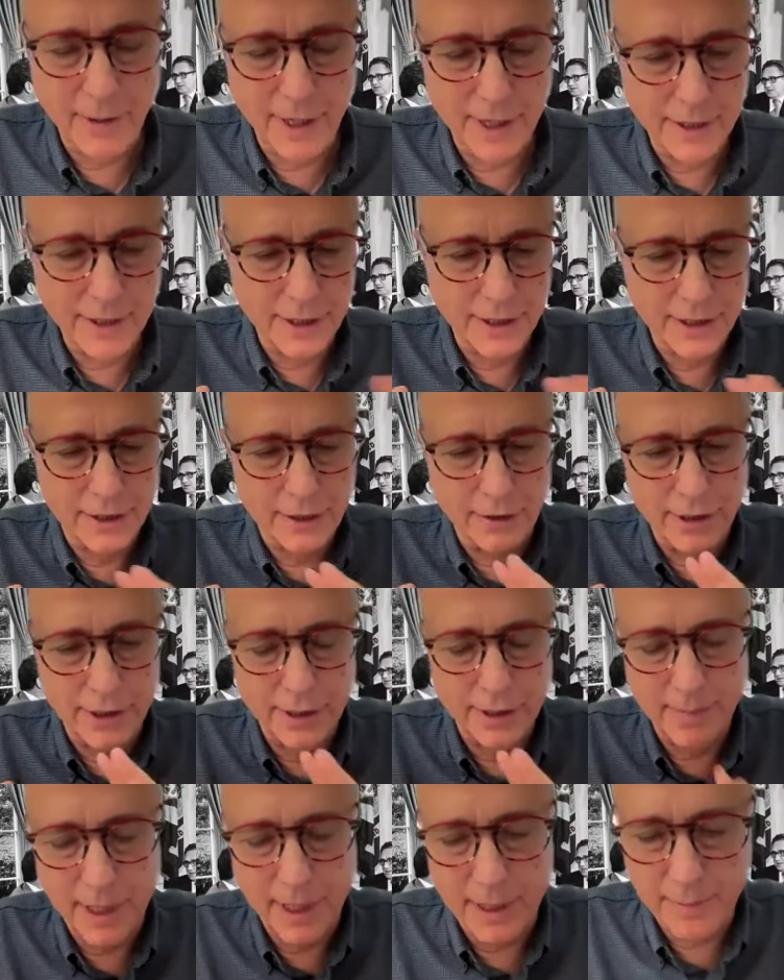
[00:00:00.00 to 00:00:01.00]
and it just
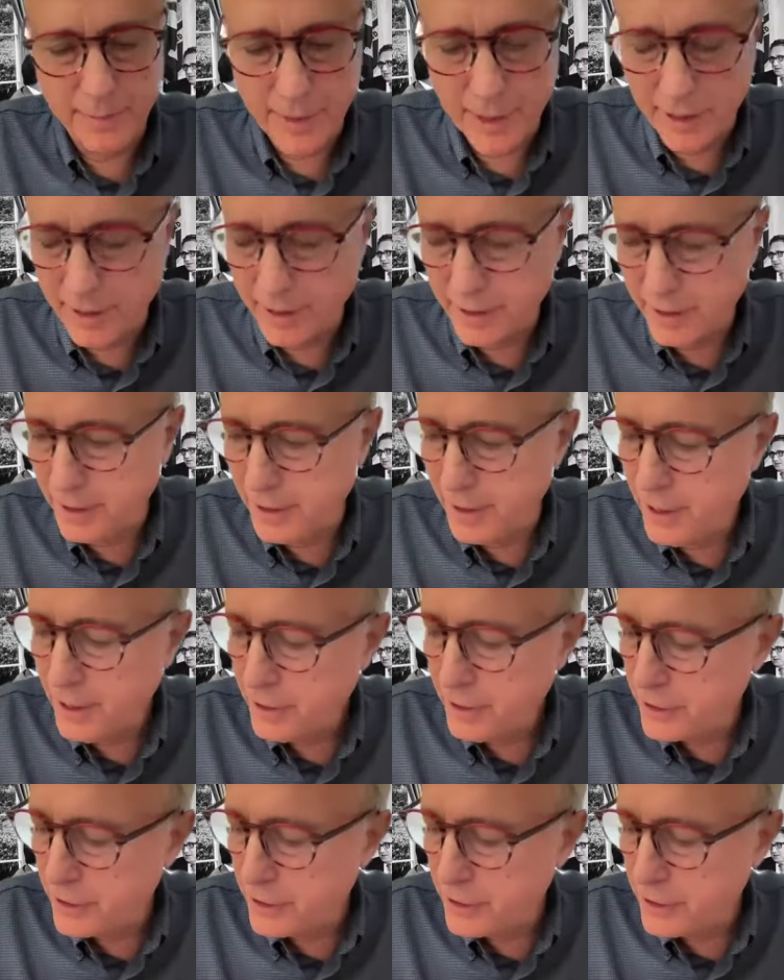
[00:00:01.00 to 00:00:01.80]
talks about America.